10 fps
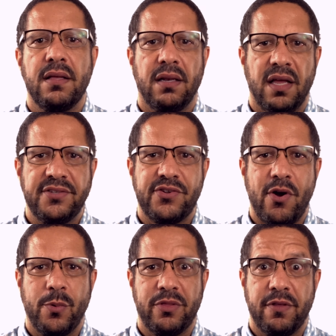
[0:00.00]
Let's
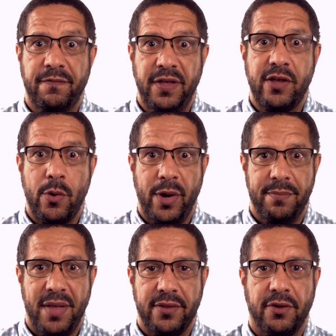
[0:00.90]
start with the FICO 8
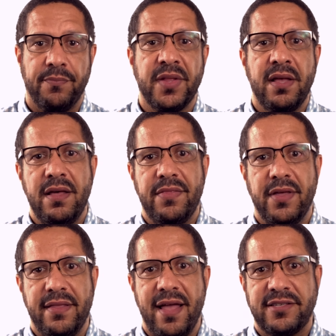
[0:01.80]
model. The
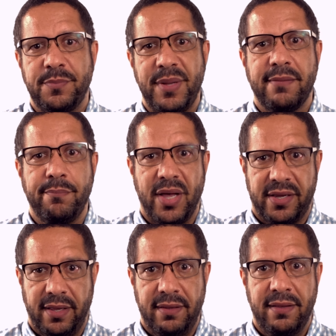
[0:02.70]
next big
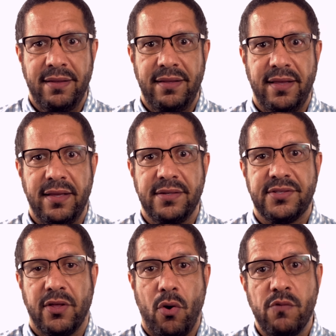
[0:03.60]
bucket is
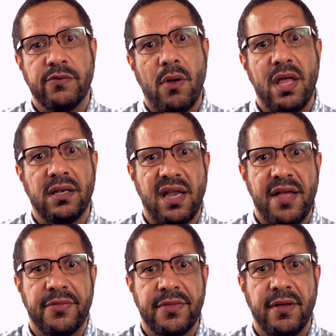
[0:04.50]
the overall
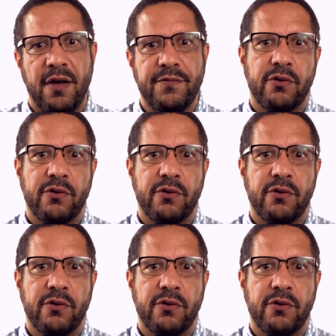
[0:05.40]
length of your